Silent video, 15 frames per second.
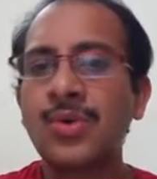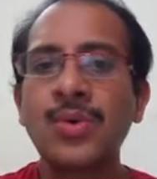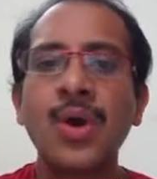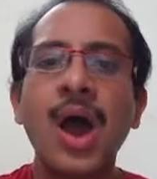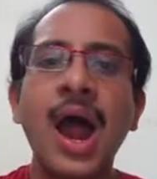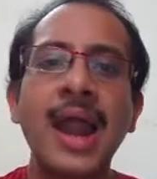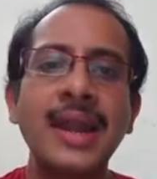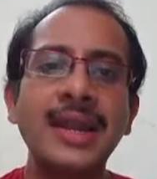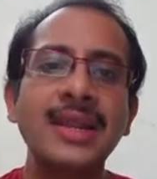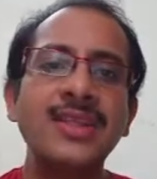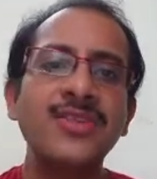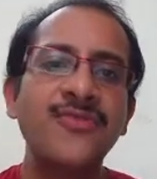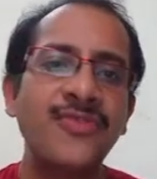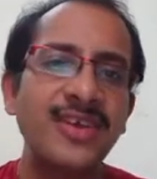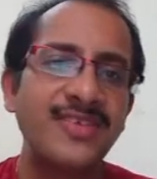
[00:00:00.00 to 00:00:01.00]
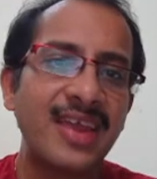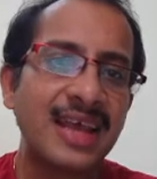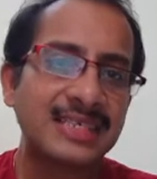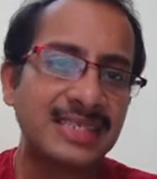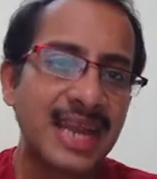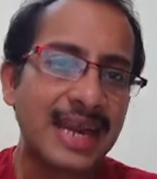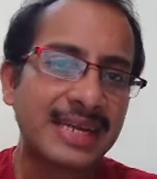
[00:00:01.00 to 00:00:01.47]
and feature
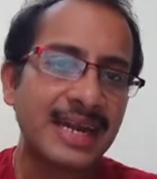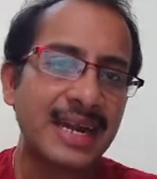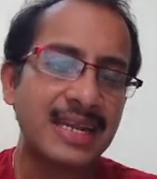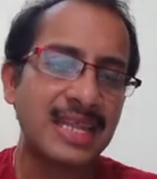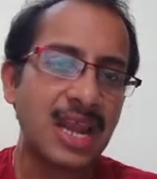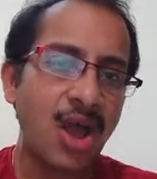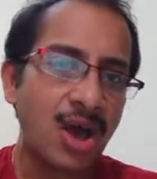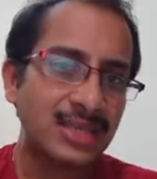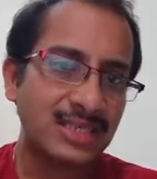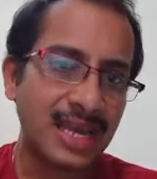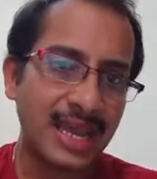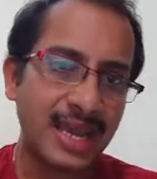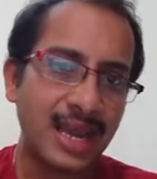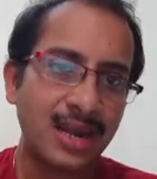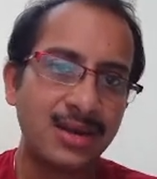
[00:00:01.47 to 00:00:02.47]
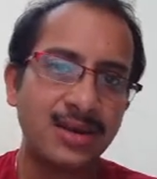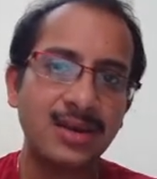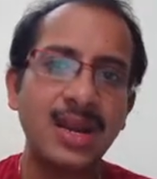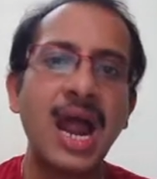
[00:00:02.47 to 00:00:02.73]
extracted at the last layer,